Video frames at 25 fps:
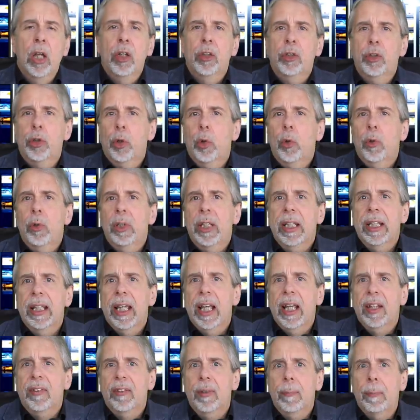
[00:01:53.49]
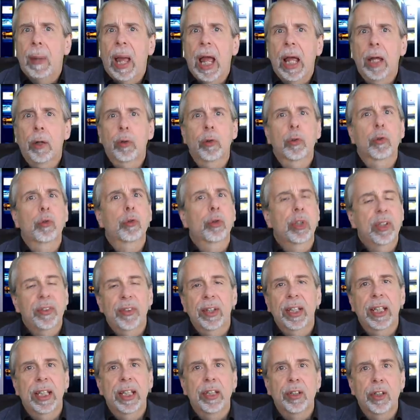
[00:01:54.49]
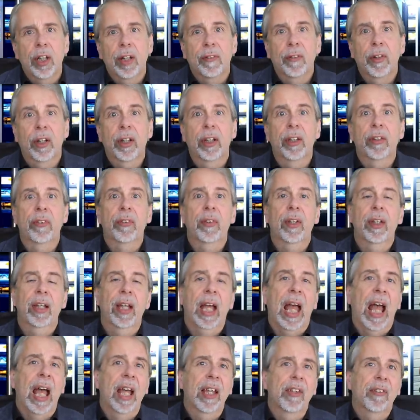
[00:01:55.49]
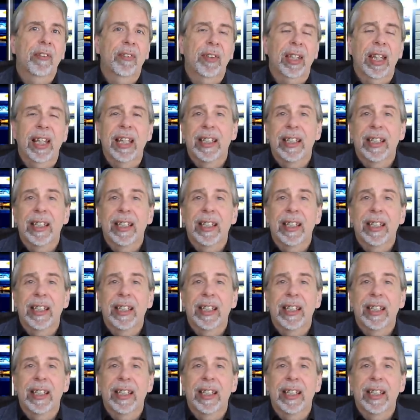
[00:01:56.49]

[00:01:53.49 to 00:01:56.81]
Surely it's about treating each other as,